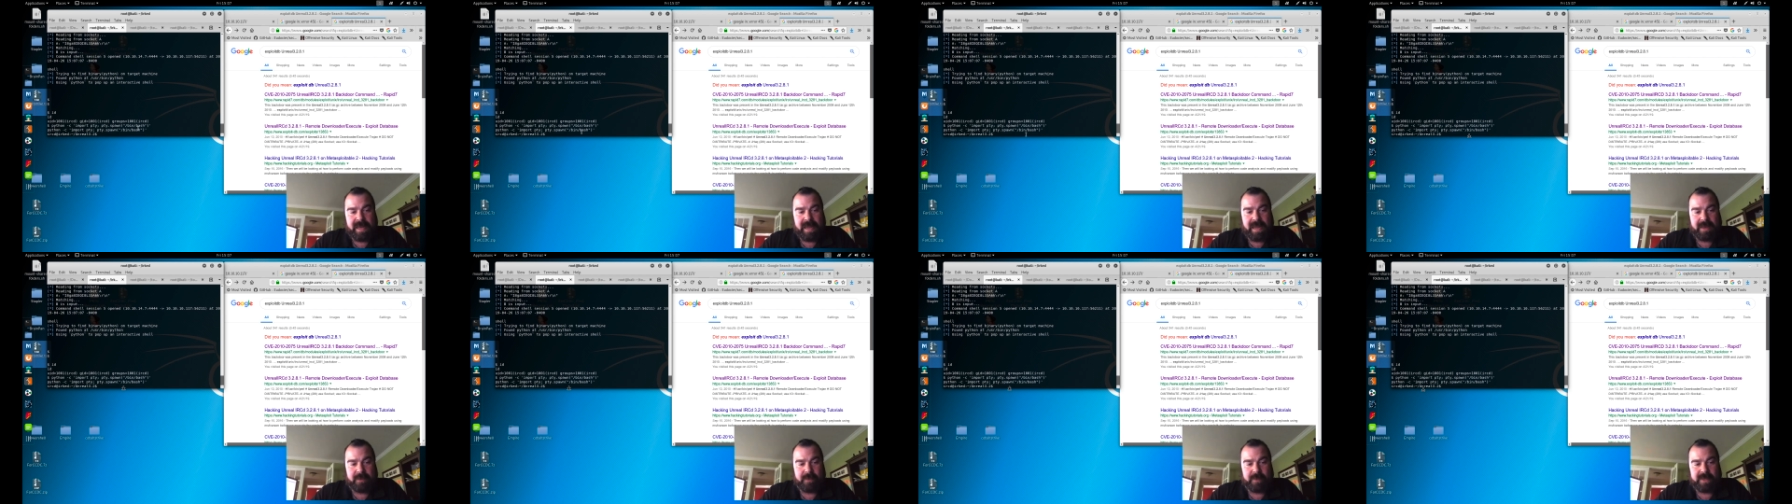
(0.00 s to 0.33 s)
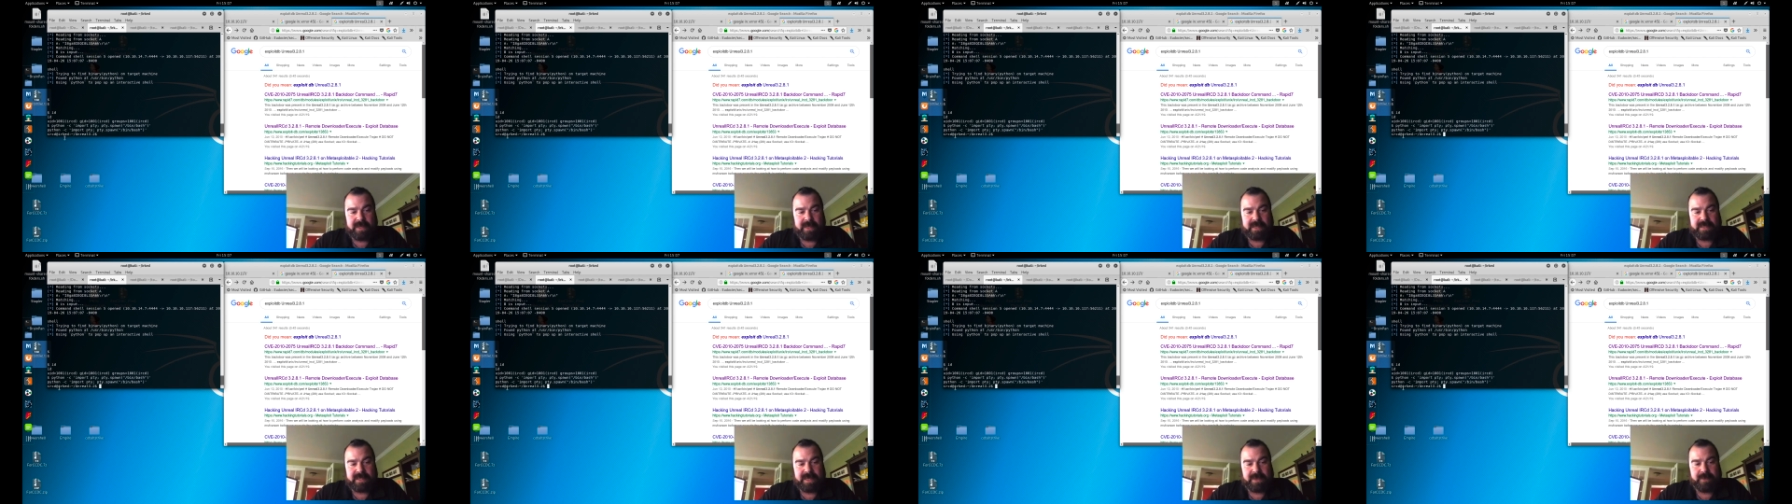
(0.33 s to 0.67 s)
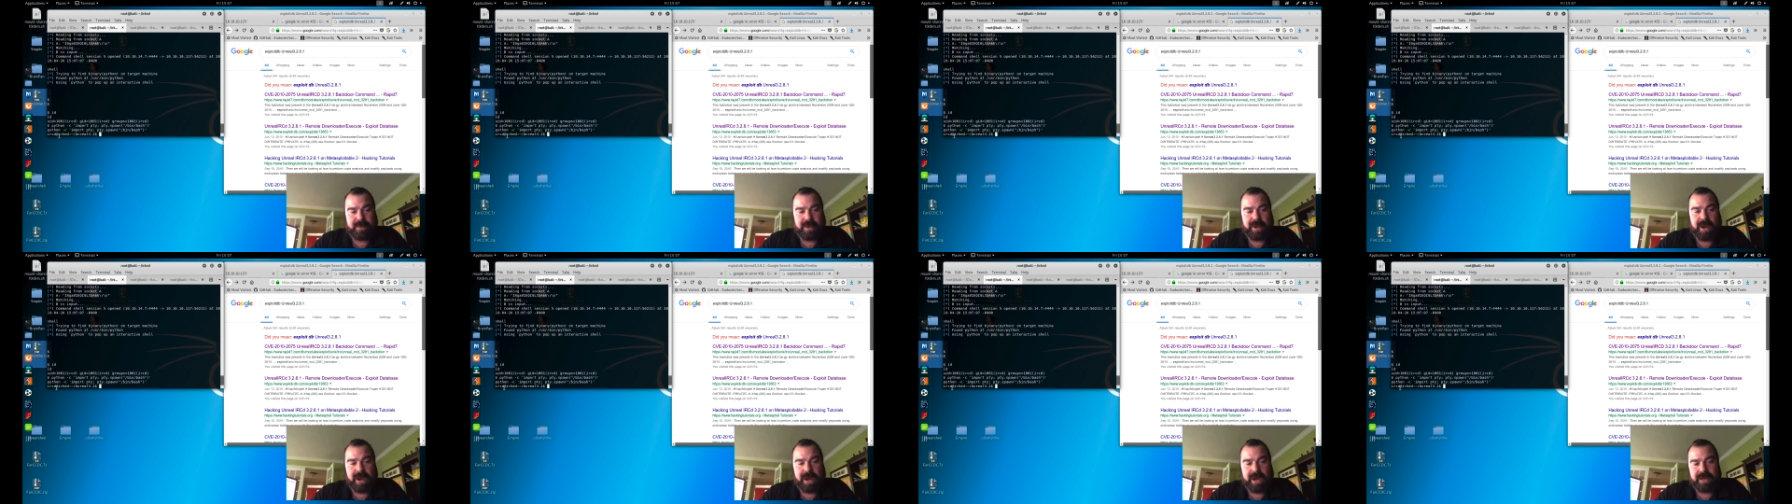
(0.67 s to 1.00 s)
now we can see
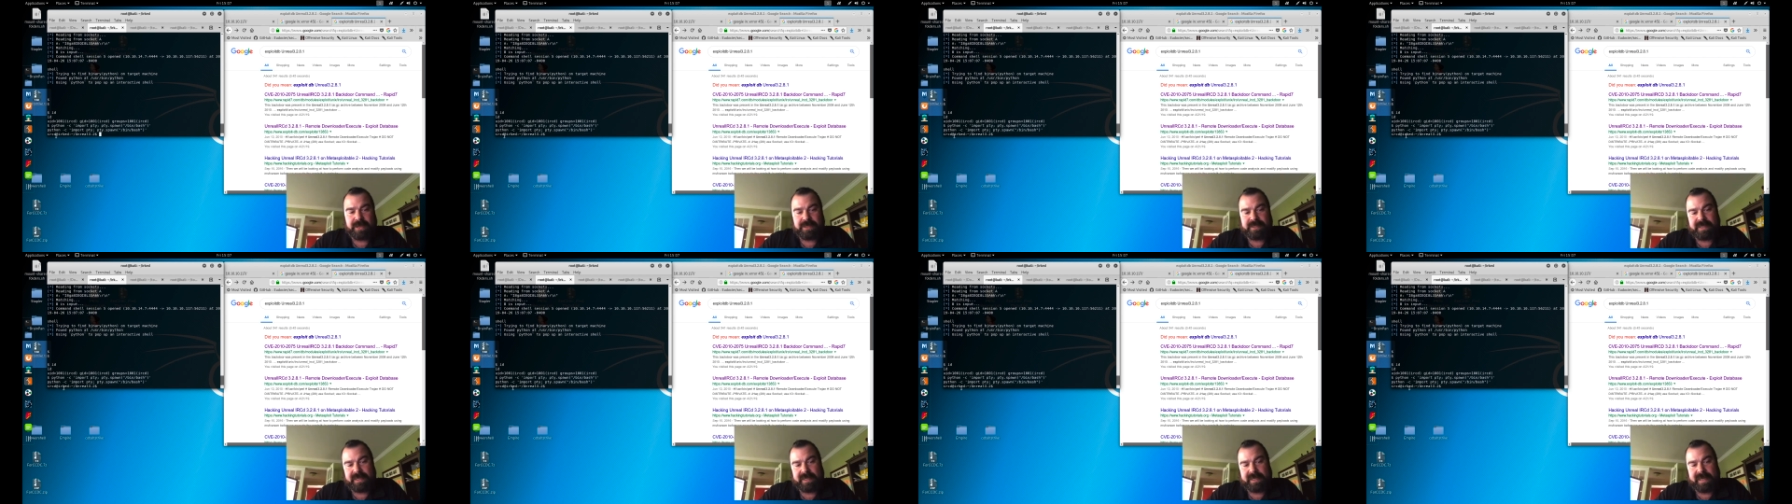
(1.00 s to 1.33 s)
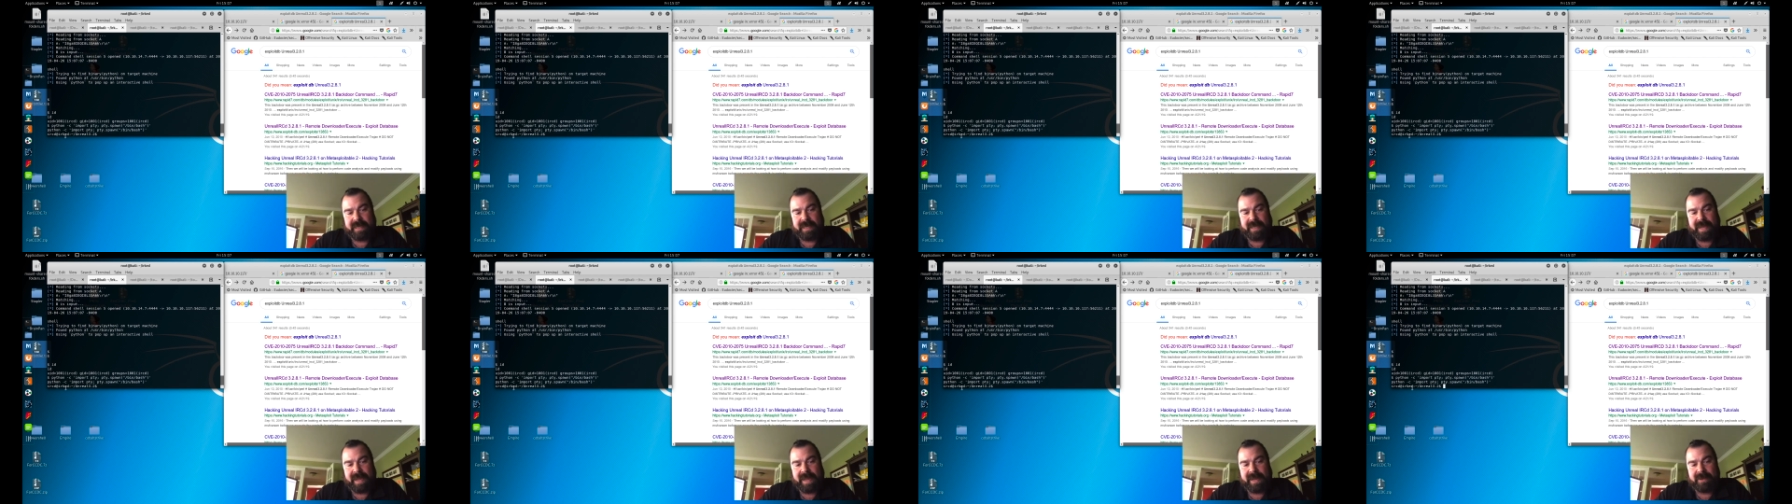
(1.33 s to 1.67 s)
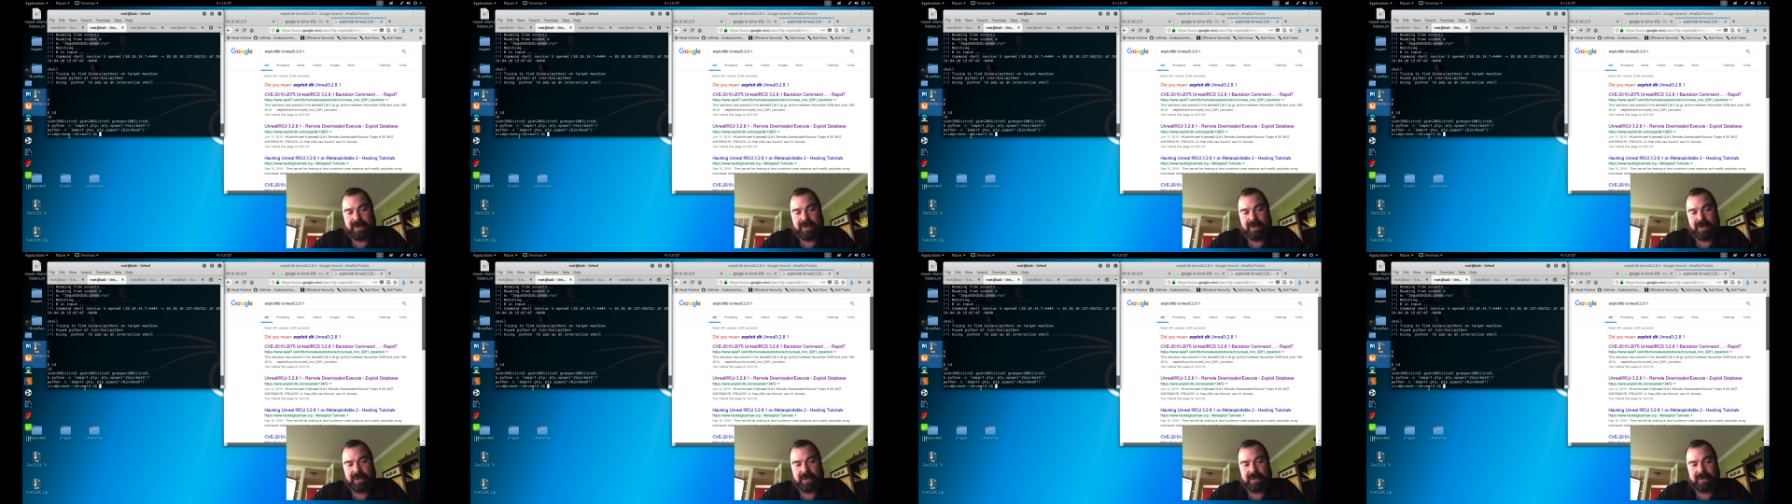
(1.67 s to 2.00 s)
we're IRCD at
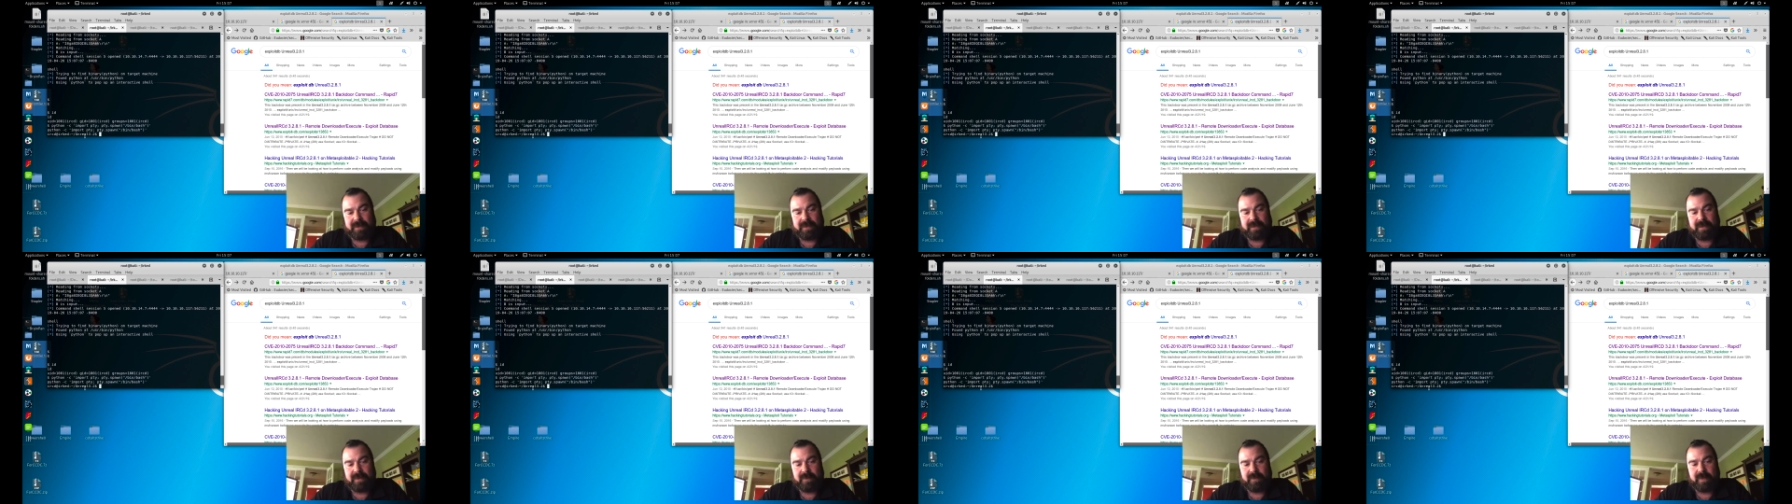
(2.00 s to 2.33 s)
Irked.